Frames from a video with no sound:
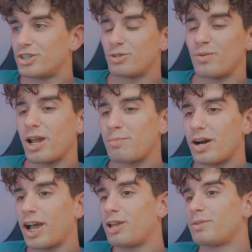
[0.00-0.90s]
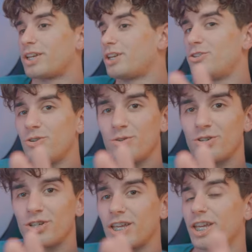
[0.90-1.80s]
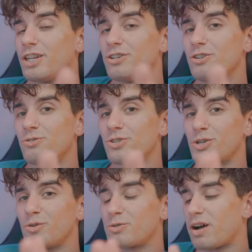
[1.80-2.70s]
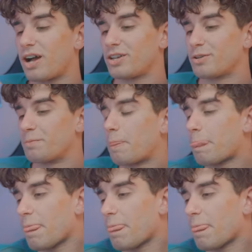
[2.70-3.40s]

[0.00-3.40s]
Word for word: She ran up behind him, but he knew he knew she was behind him.